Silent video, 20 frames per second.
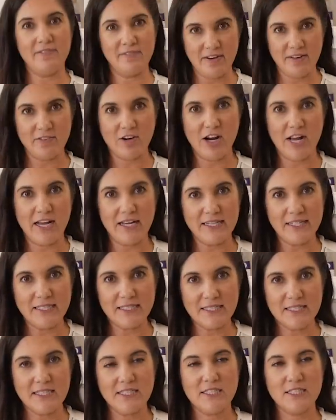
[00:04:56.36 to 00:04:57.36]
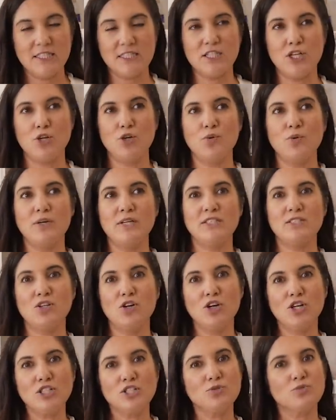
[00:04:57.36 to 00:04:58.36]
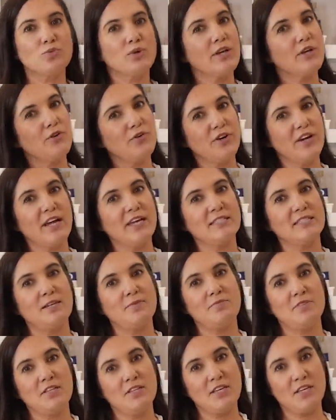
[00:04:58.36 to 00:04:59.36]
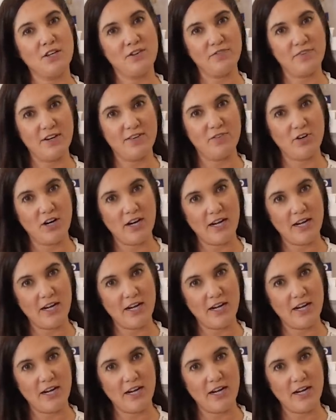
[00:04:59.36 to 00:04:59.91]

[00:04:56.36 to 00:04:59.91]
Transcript: I've never had it. So it's hard to recreate something that you've never